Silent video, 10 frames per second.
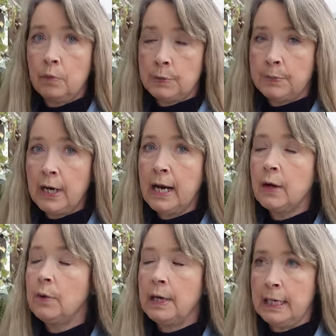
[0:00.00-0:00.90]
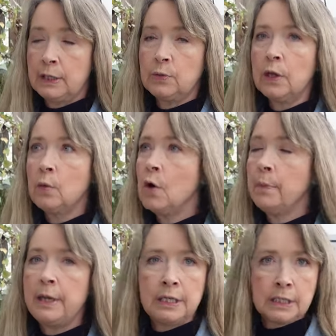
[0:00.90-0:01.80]
spring when it gets really
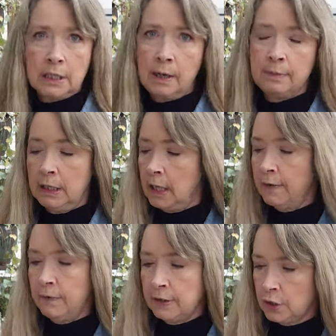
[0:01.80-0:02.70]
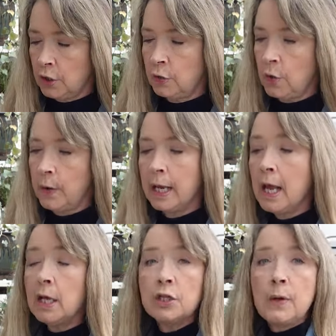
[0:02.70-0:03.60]
warm they just come to life and start growing
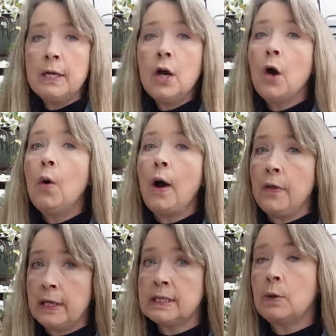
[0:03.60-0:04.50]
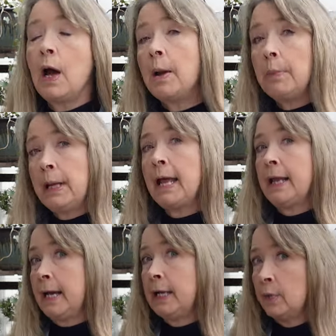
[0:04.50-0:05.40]
so i know that's a plant
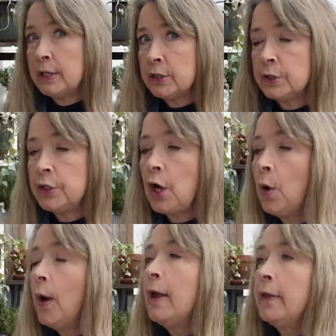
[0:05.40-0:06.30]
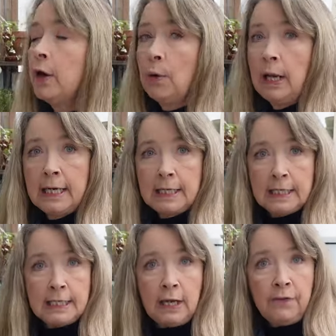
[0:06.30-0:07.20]
i can winter sow they're related
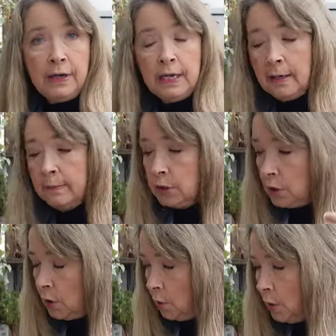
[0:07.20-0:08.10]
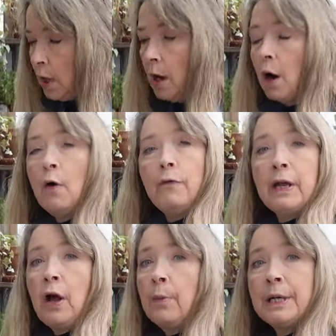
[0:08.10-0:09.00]
to delphinium so
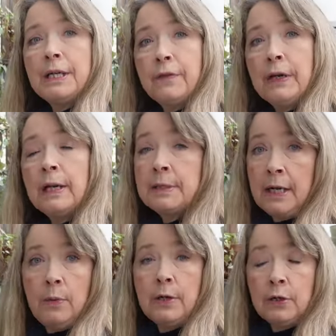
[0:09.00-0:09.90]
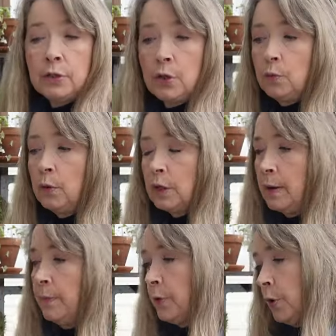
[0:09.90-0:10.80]
Hopefully all my delphiniums that I winter sowed will
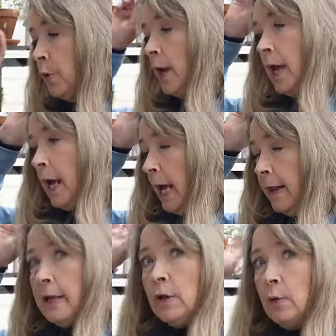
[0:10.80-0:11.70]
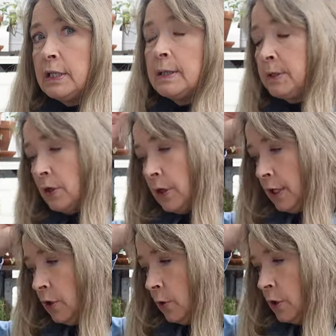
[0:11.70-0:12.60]
come through and then the ones I'm starting
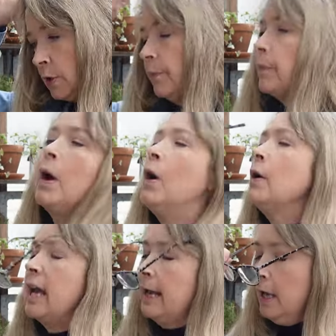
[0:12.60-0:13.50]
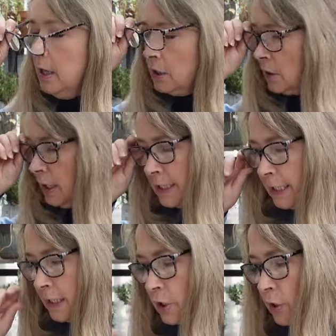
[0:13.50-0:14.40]
indoors. Okay, so let's
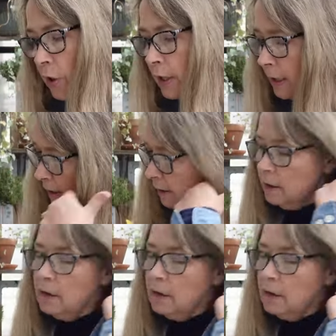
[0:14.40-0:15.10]
get started.